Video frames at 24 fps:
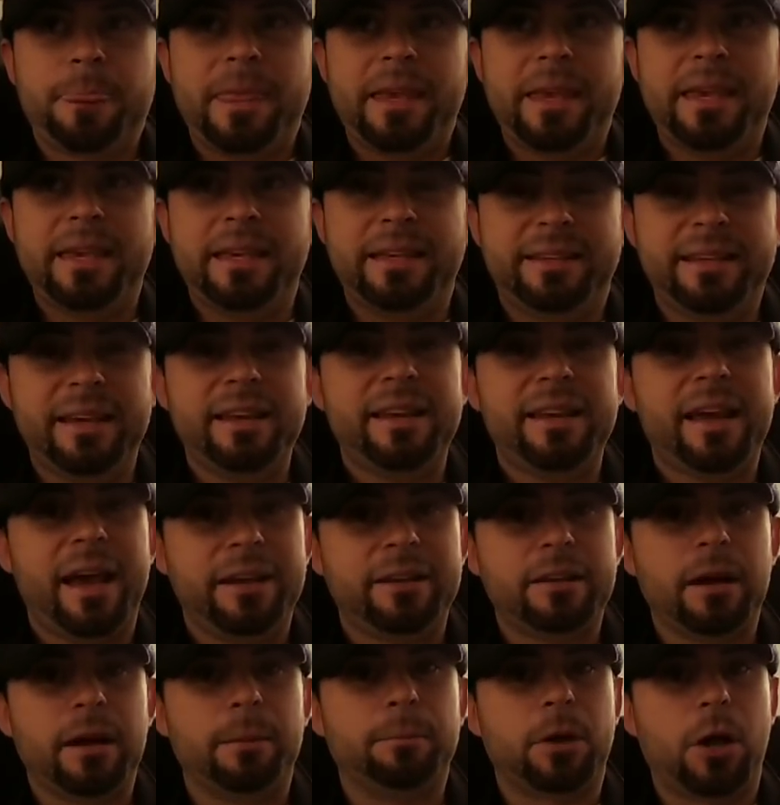he did
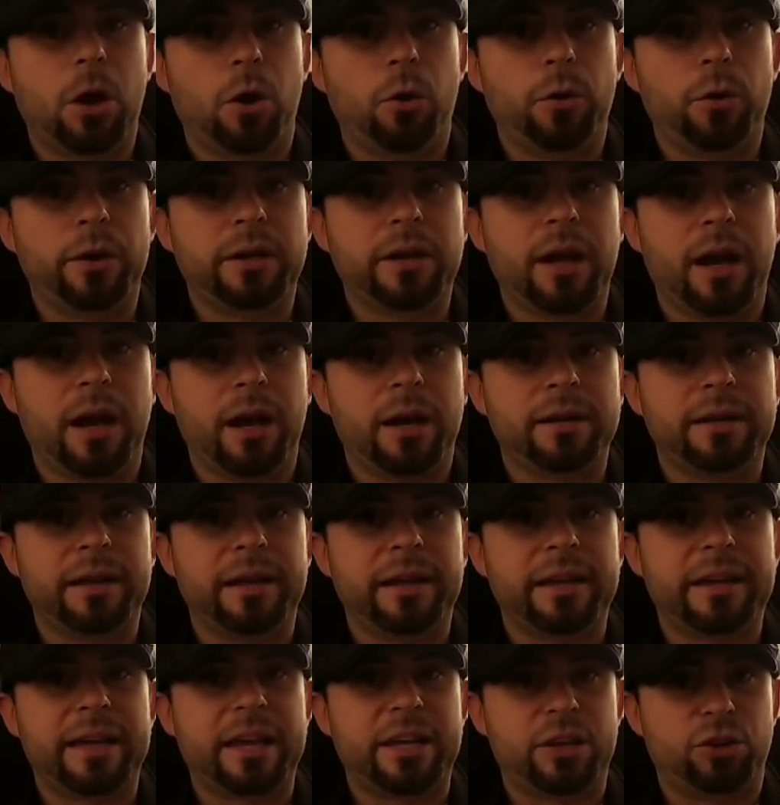end up going on
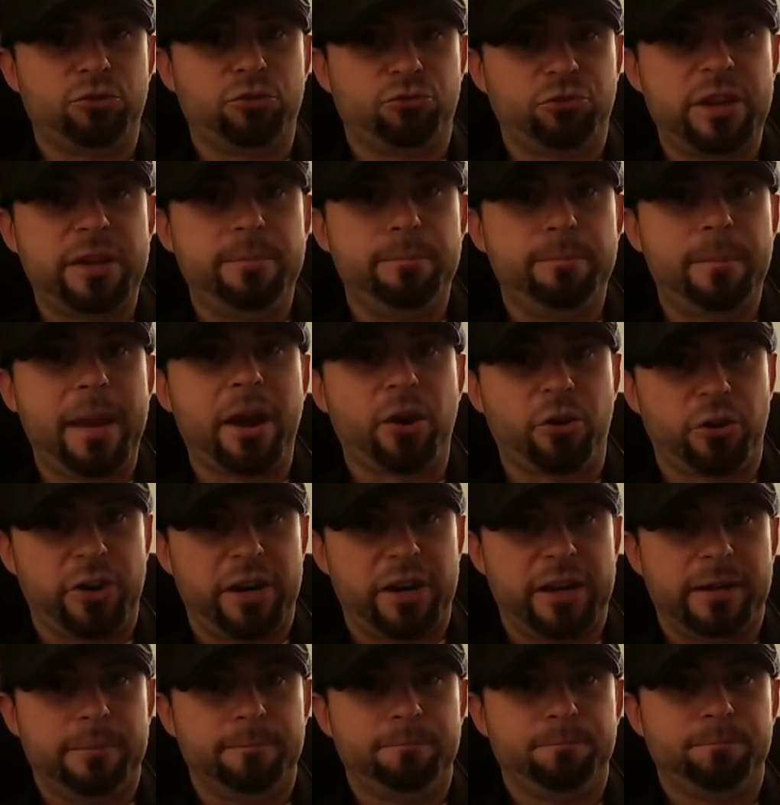and getting
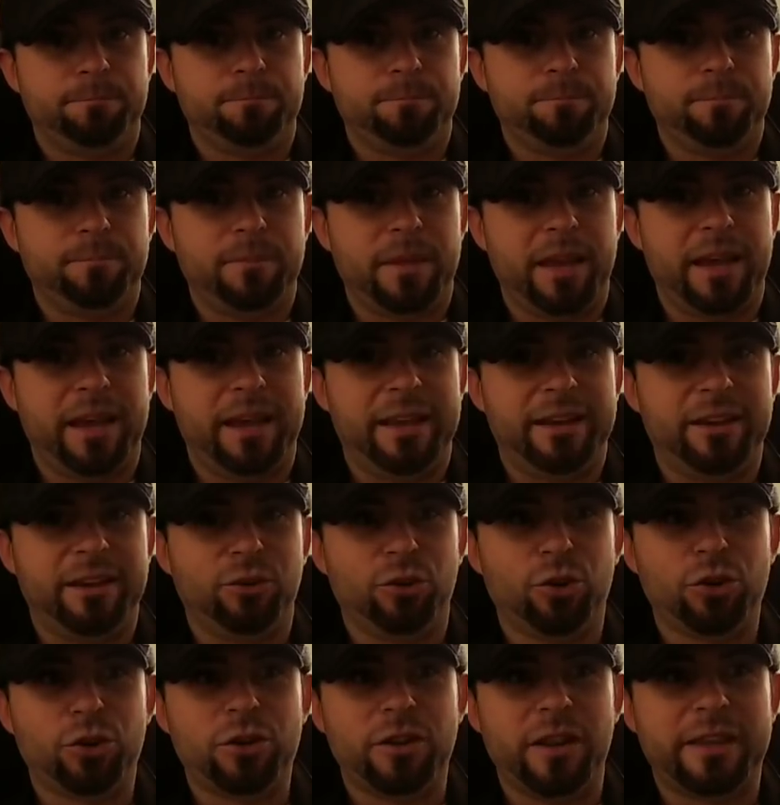remarried. And
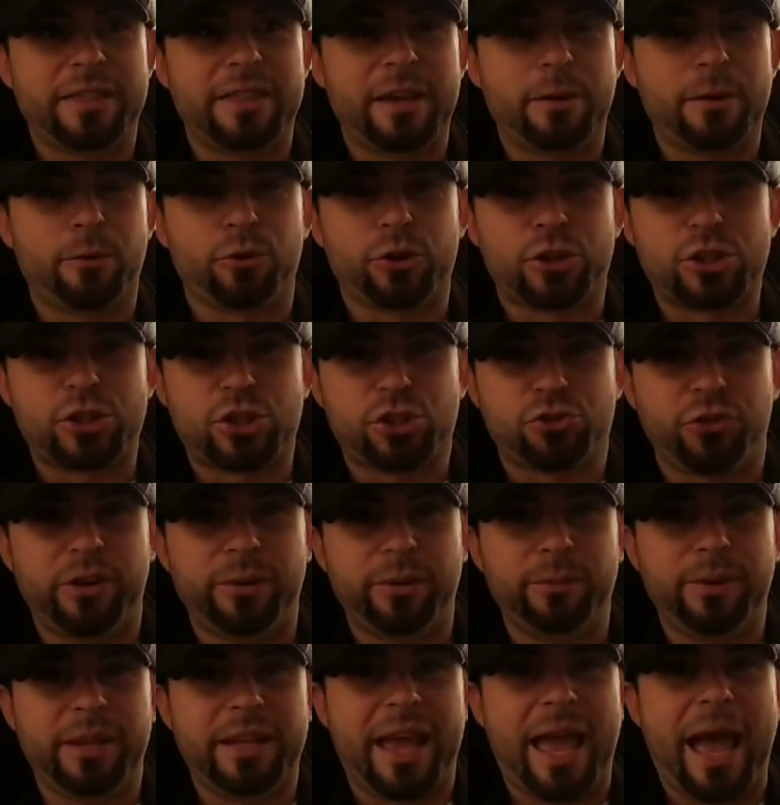it looked like they were
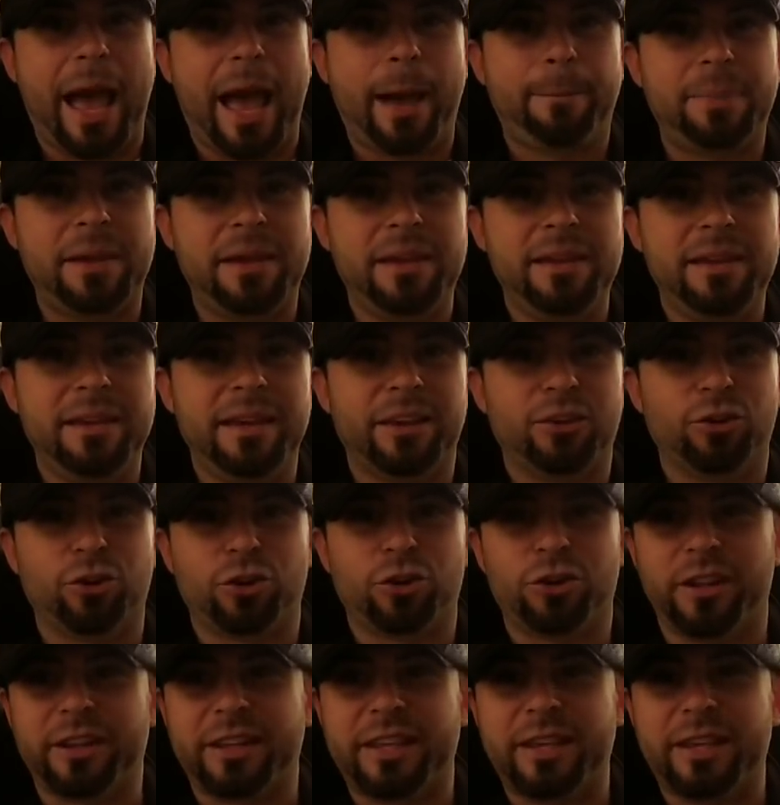extremely happy. It
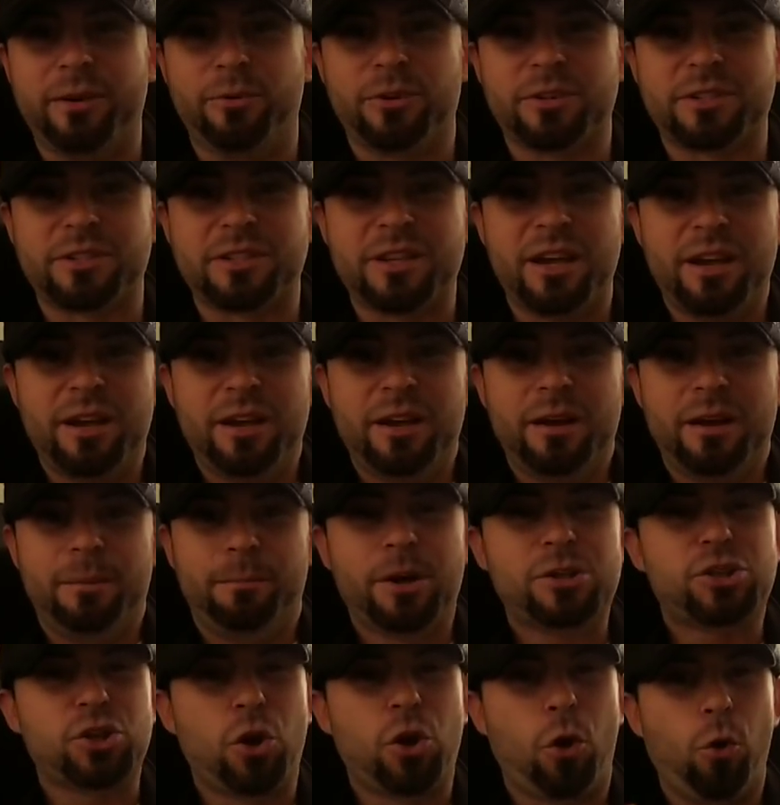looked like he was
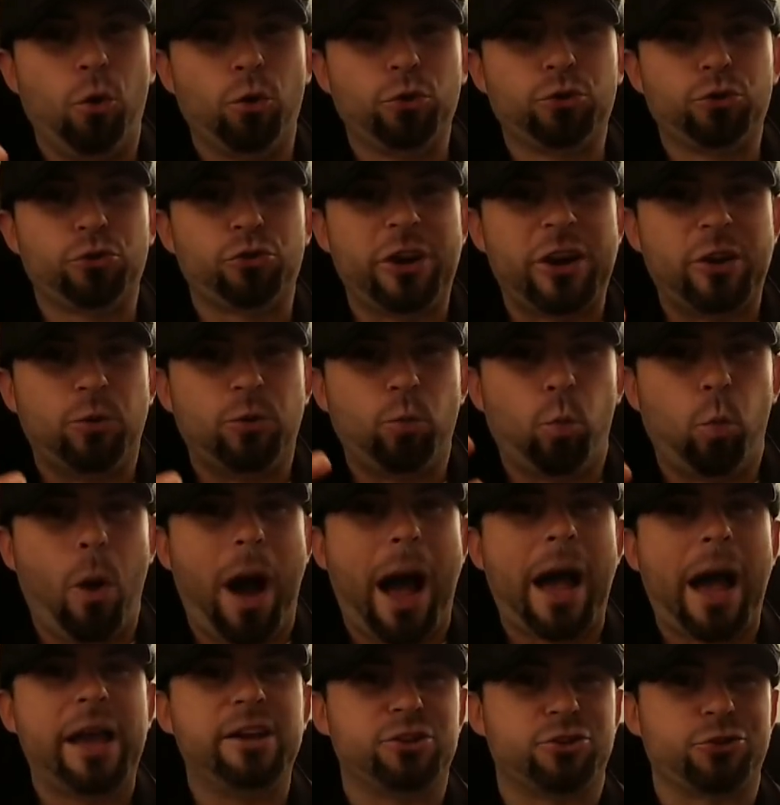much older and
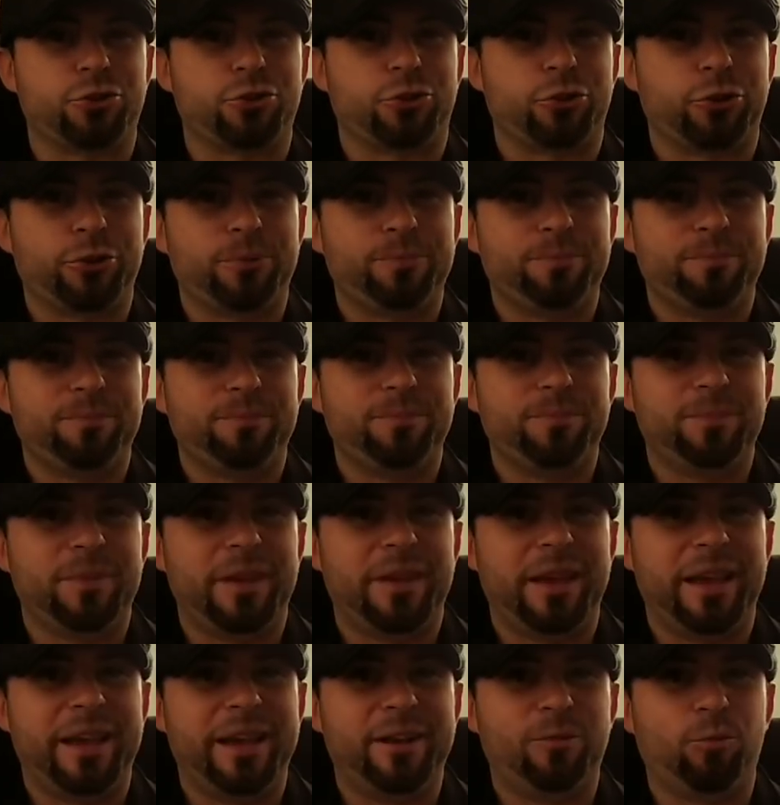wiser
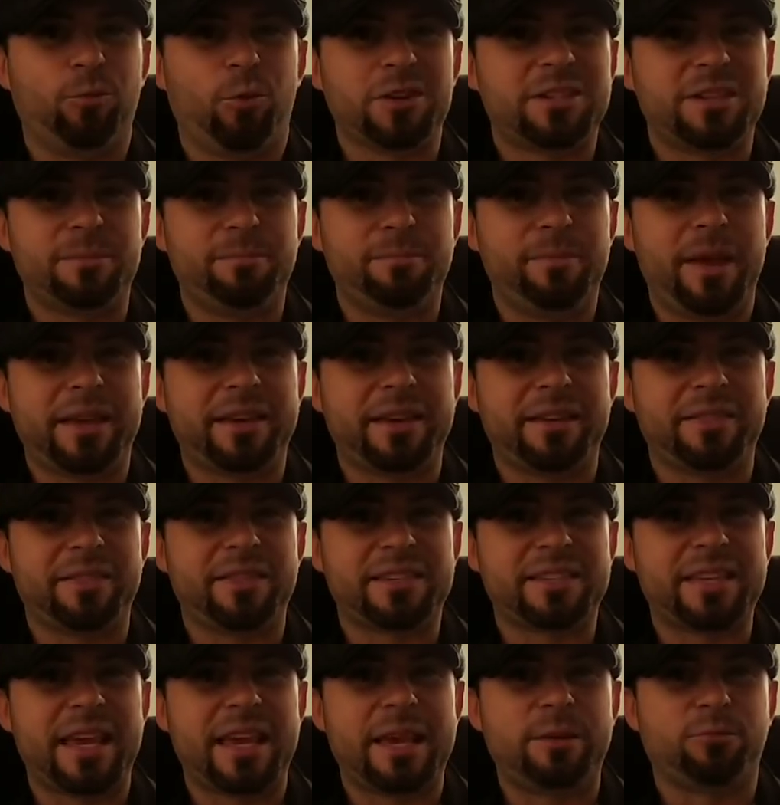and wasn't making
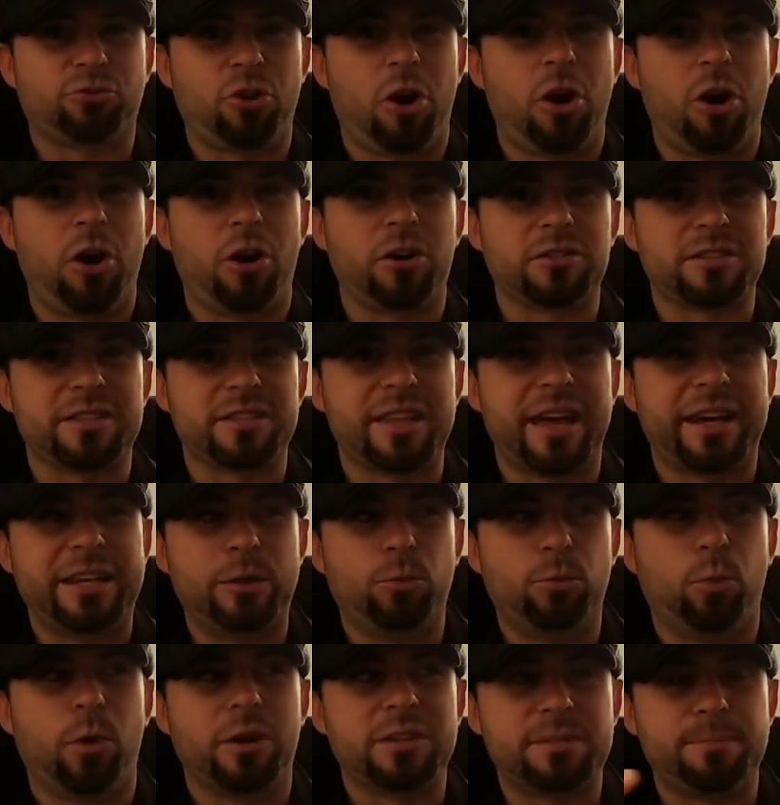the same wrongs that
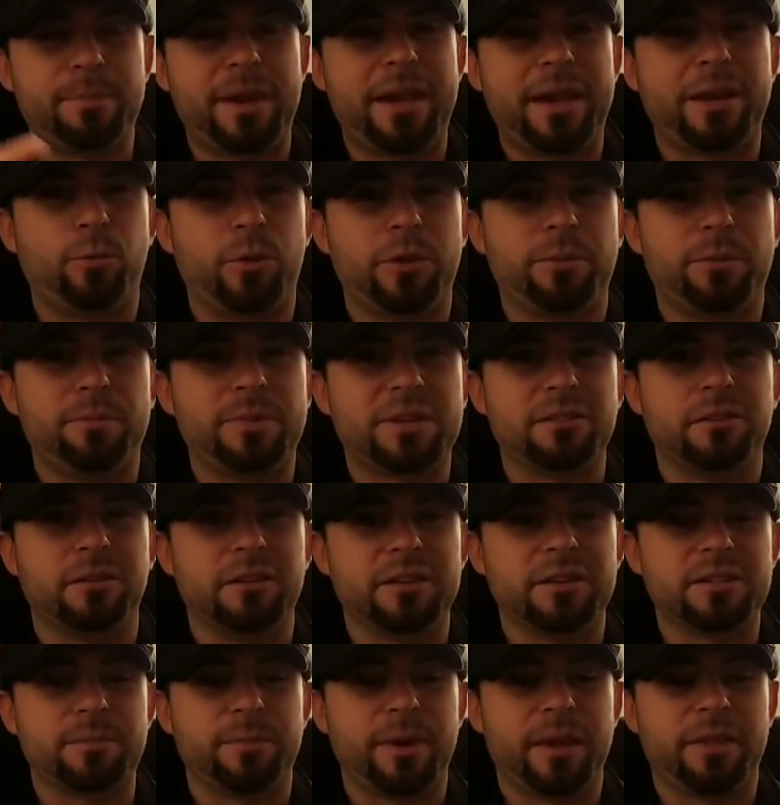he once made with Miss
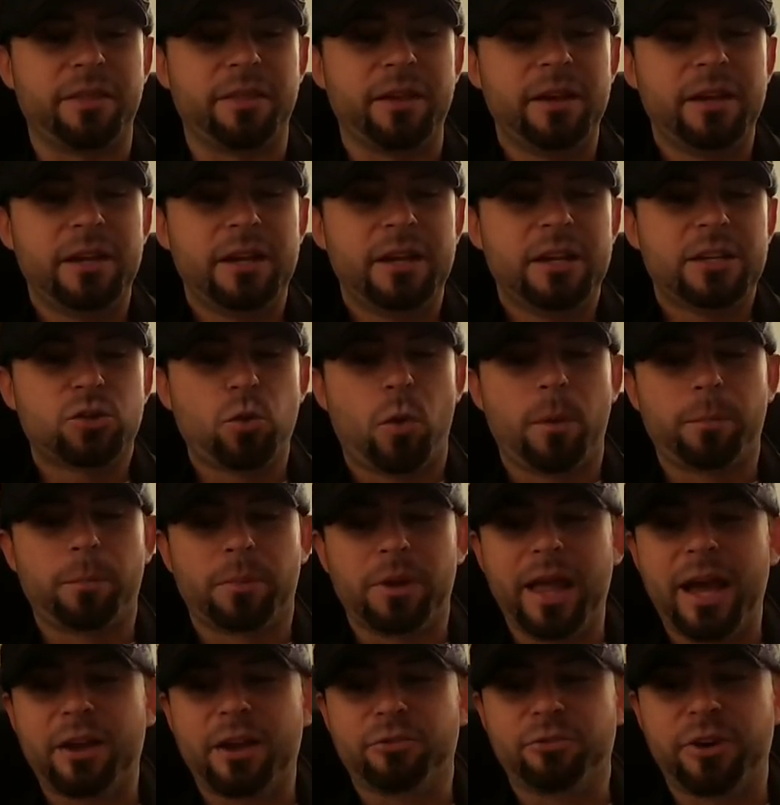Elizabeth. So I'm
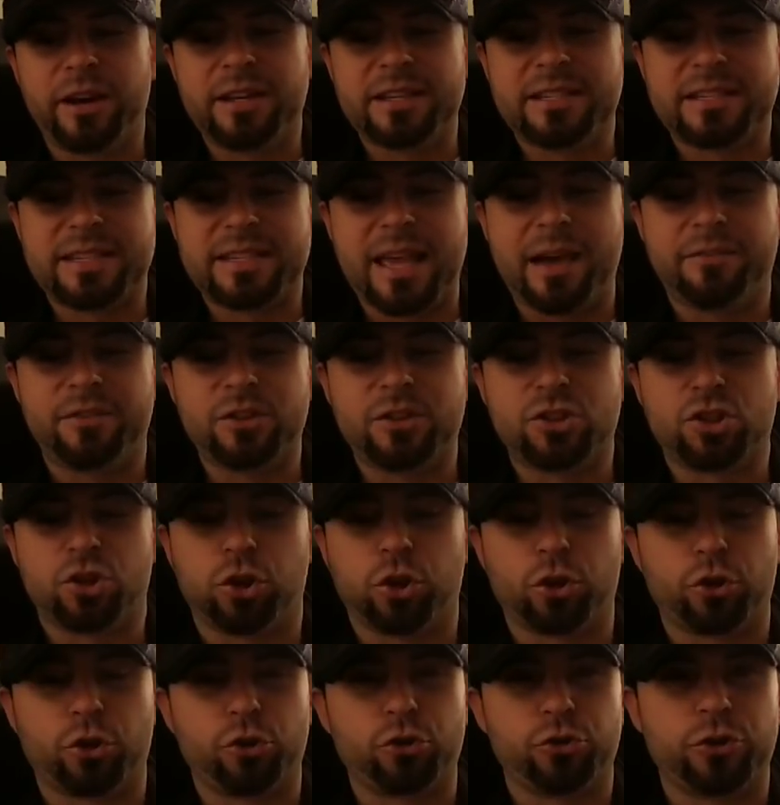glad Randy Savage
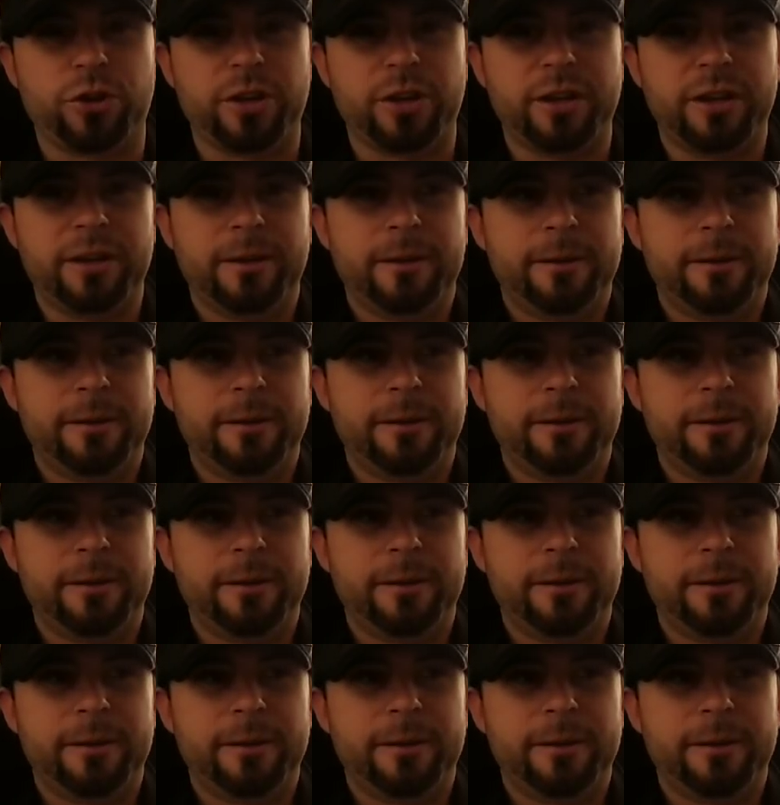learned,